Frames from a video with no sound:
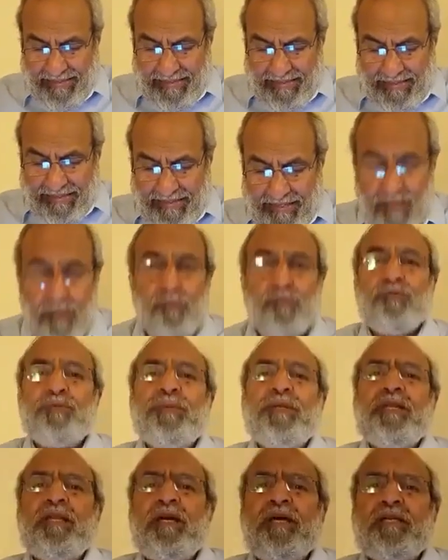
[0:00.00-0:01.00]
A'udhu
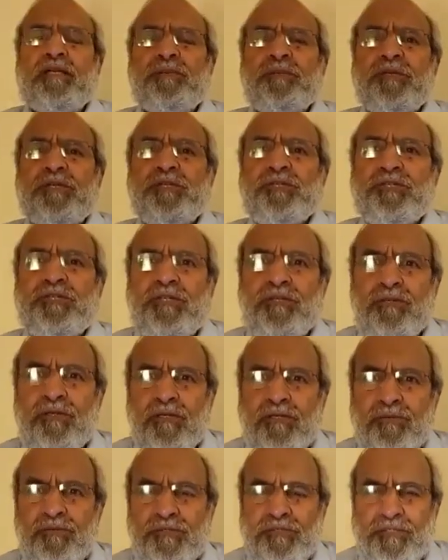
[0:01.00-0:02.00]
billahi minash
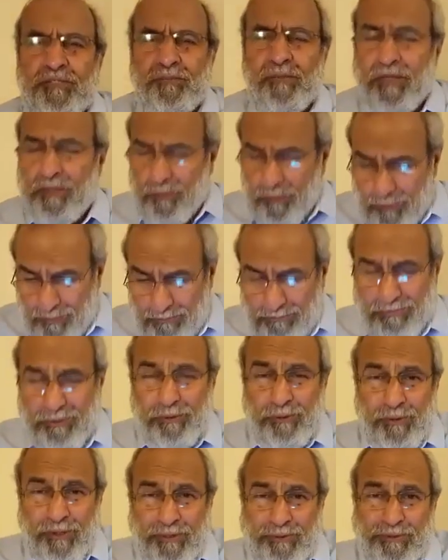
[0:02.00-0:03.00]
shaitanir rajim. I hope you
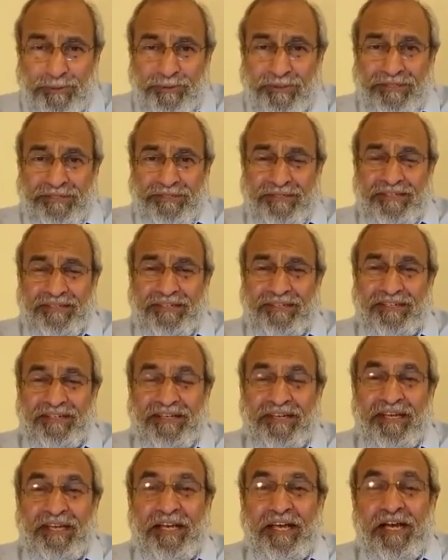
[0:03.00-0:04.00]
know how to translate it.
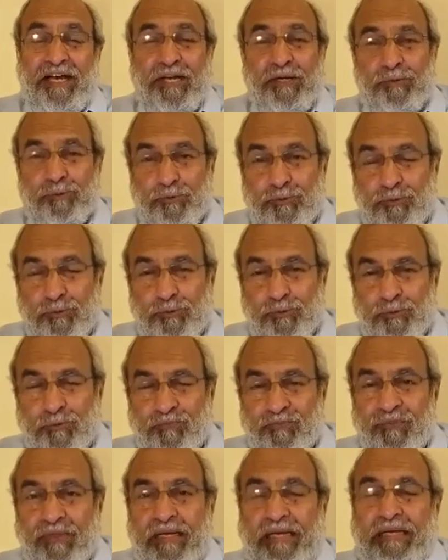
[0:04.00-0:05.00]
A'udhu,
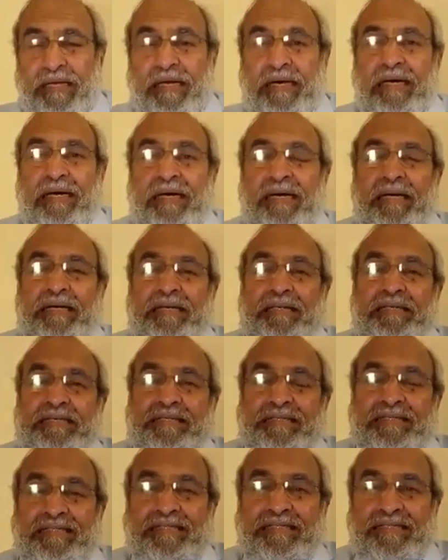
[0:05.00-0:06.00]

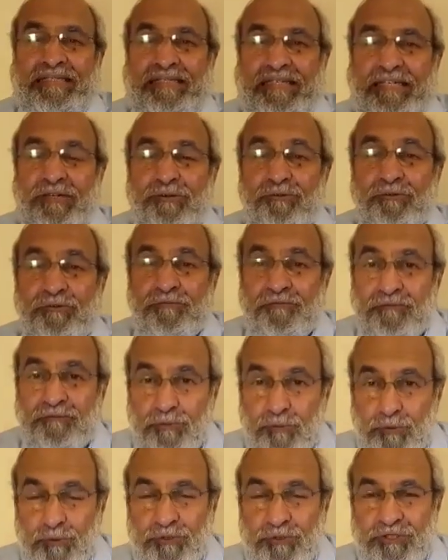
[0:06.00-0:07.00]
I seek
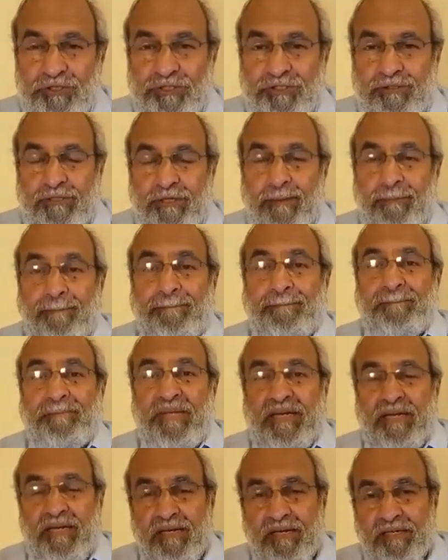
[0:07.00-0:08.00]
refuge,
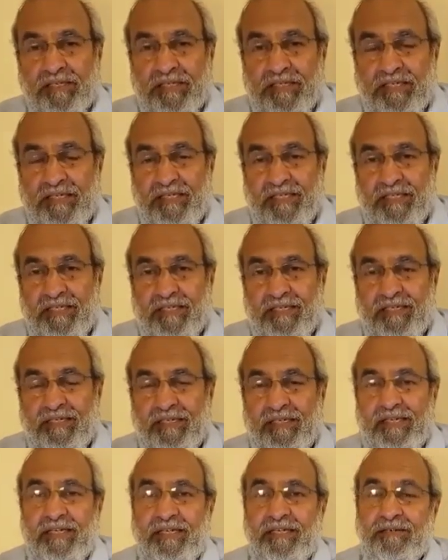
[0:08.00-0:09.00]
billahi,
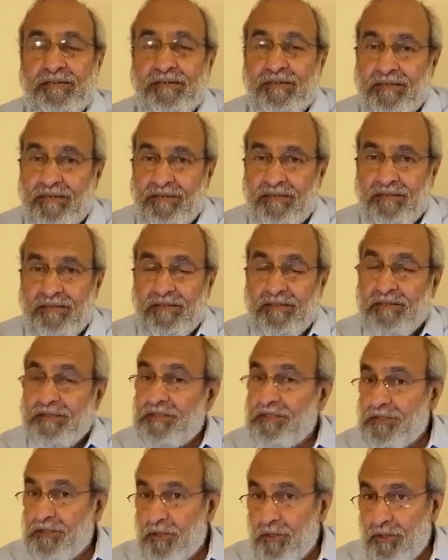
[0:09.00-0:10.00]
in Allah
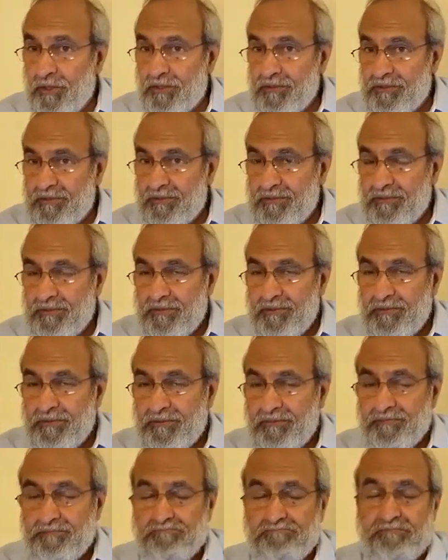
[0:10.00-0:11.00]
the God,
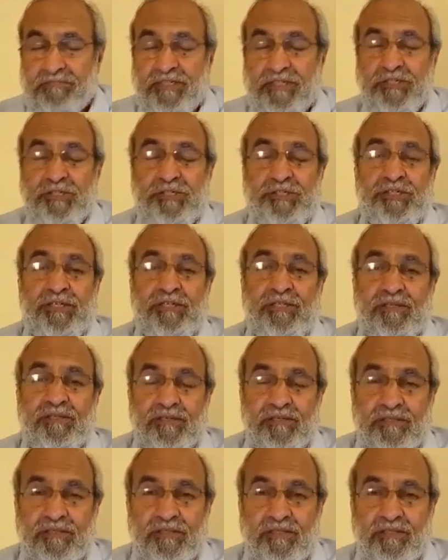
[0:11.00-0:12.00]
minash shaitan,